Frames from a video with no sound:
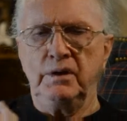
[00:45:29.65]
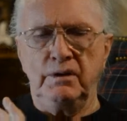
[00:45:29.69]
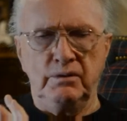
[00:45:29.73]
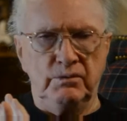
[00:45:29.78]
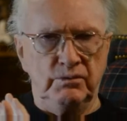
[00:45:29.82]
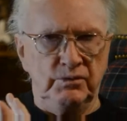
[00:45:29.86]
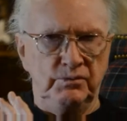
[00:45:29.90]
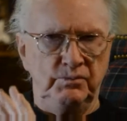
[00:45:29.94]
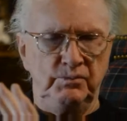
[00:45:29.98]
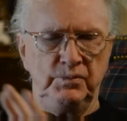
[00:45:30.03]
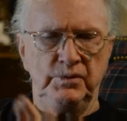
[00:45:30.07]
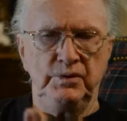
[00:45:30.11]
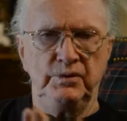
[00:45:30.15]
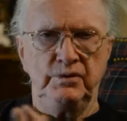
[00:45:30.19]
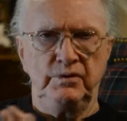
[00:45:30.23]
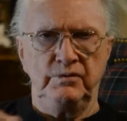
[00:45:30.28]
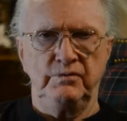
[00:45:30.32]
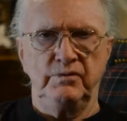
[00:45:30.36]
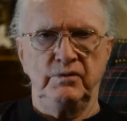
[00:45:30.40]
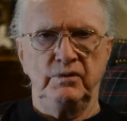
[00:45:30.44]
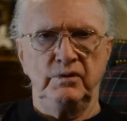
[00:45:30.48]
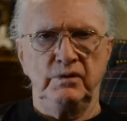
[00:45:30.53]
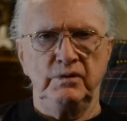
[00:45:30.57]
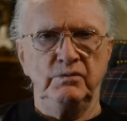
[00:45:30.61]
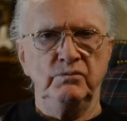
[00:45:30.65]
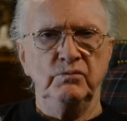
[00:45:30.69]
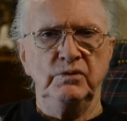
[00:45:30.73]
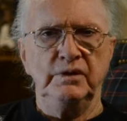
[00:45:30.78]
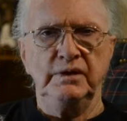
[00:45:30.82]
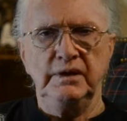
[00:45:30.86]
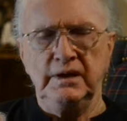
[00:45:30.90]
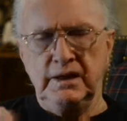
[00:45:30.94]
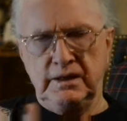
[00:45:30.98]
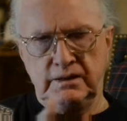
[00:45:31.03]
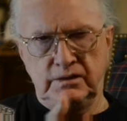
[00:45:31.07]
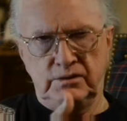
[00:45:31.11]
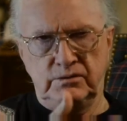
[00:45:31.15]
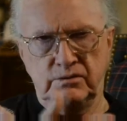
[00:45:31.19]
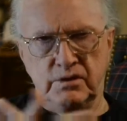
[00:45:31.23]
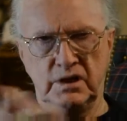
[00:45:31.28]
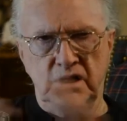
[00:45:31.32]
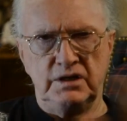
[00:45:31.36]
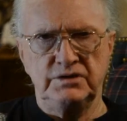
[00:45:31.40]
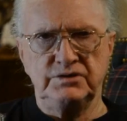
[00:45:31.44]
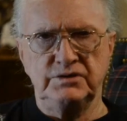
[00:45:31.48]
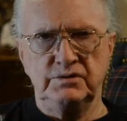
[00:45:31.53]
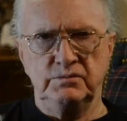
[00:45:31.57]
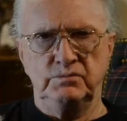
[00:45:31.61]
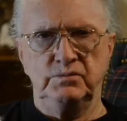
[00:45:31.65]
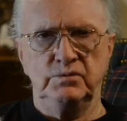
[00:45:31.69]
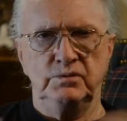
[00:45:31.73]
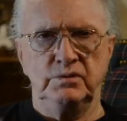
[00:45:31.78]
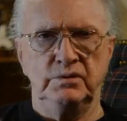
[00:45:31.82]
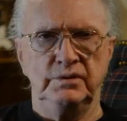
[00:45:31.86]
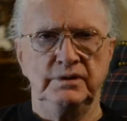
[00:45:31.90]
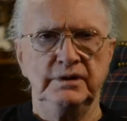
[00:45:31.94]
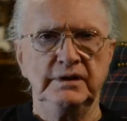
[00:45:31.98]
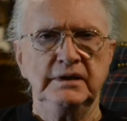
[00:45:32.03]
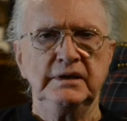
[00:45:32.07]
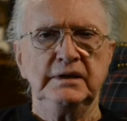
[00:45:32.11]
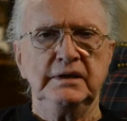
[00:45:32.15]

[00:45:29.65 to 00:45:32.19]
It was beautiful, and we had across the board